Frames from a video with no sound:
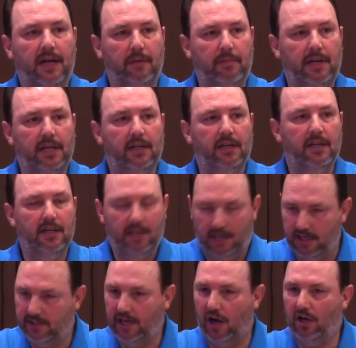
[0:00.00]
Amen.
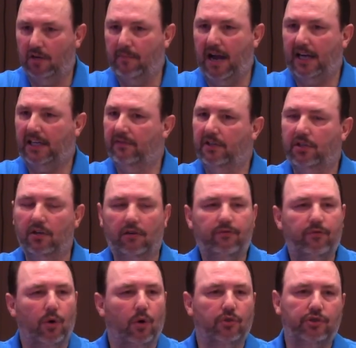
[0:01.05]
He's talking about giving you a
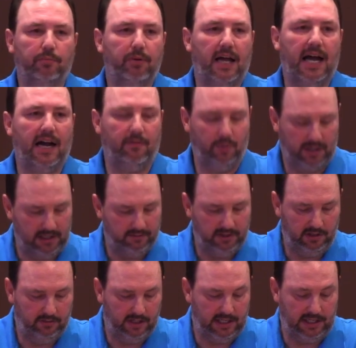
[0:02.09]
full supply of whatever
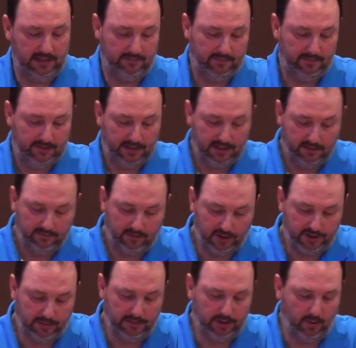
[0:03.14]
you need.
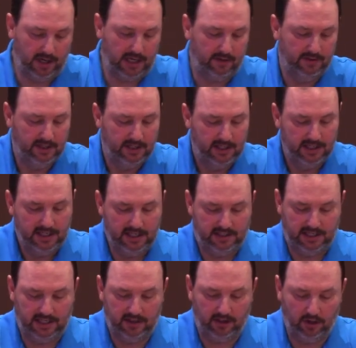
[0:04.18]
Verse number 12. He
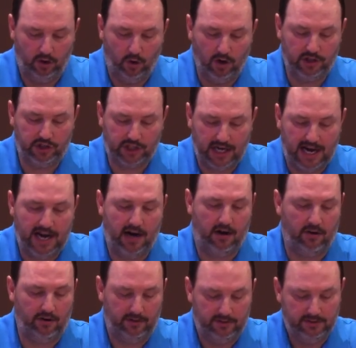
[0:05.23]
said, The Lord
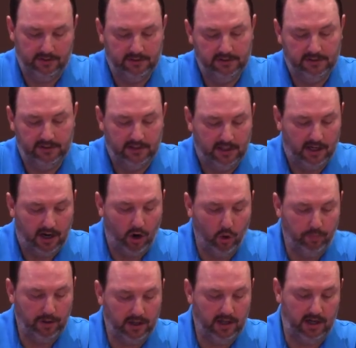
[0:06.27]
shall
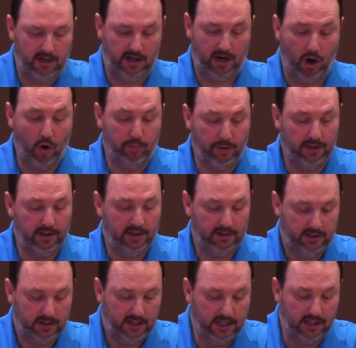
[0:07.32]
open, uh, open
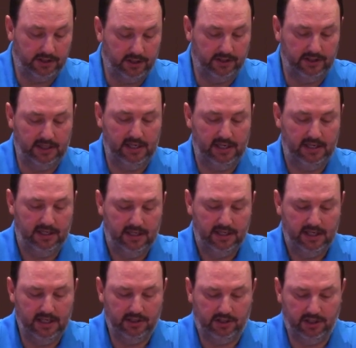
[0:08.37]
unto thee
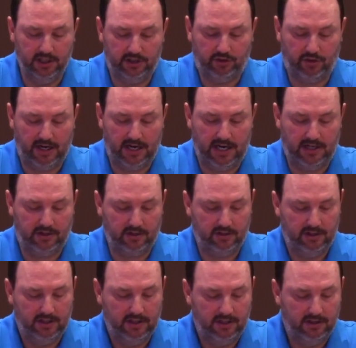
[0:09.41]
his good treasure,
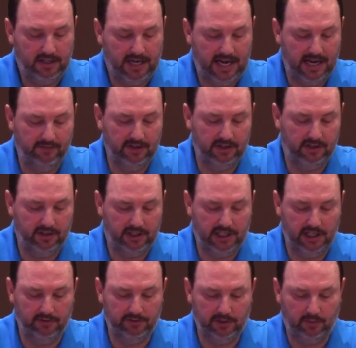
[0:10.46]
the heaven to
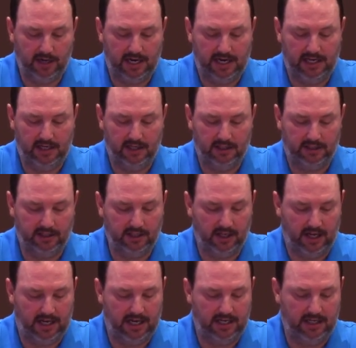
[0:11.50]
give the rain unto the
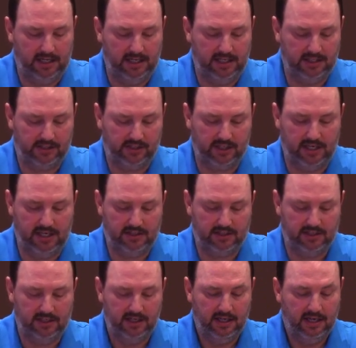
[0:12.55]
land in his
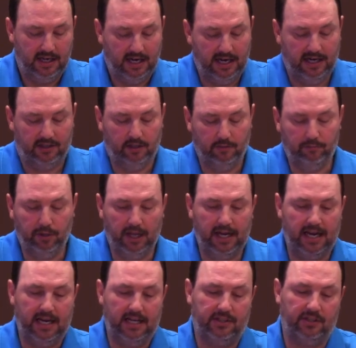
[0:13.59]
season, and to
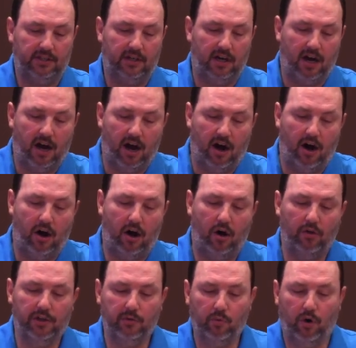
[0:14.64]
bless
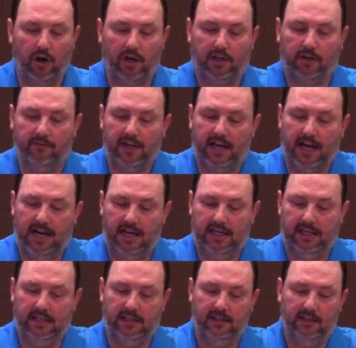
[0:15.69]
all the work of thy
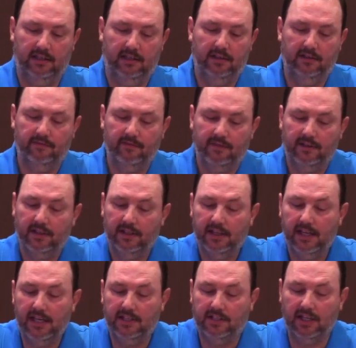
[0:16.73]
hand.
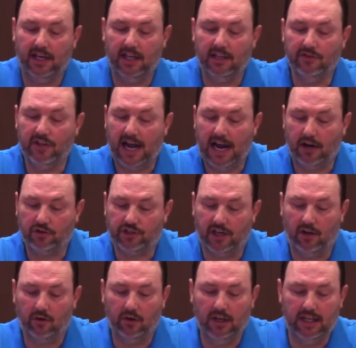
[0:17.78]
He said, And thou
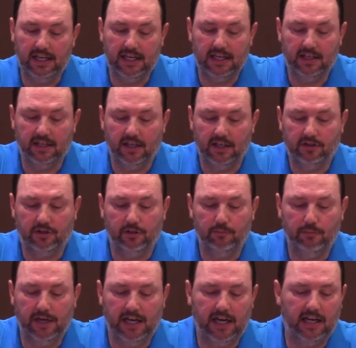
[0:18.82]
shalt lend unto
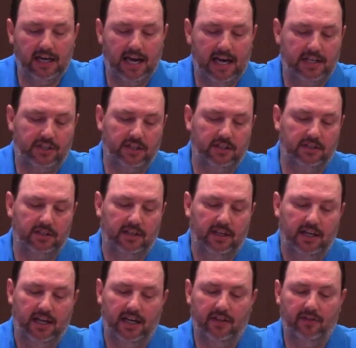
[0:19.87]
many nations,
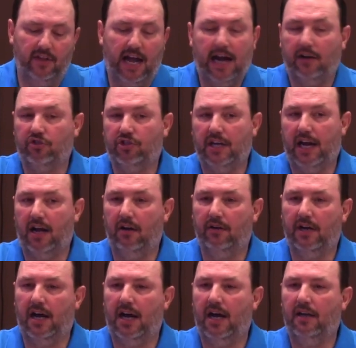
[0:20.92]
and thou
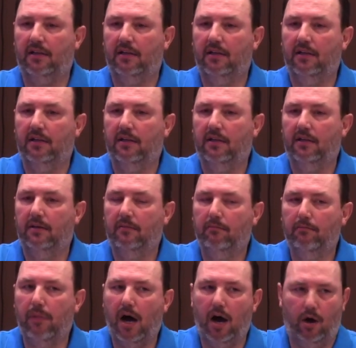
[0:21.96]
shalt not
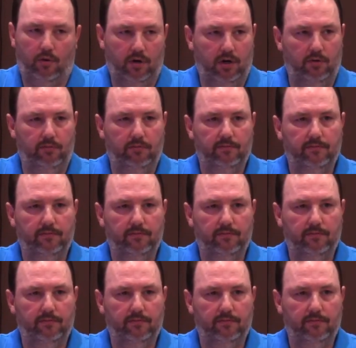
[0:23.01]
borrow.